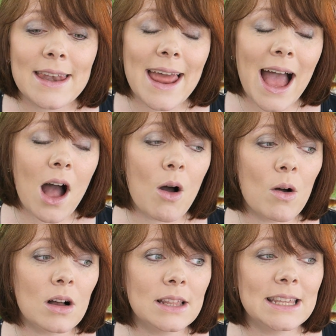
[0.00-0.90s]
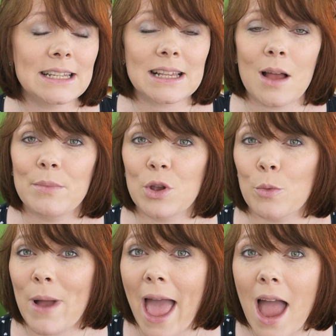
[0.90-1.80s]
Now, this can be
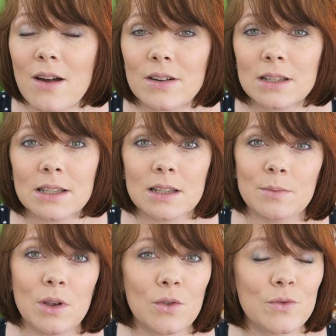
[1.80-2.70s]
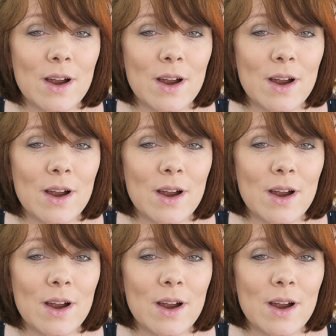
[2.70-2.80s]
your parents, this can be your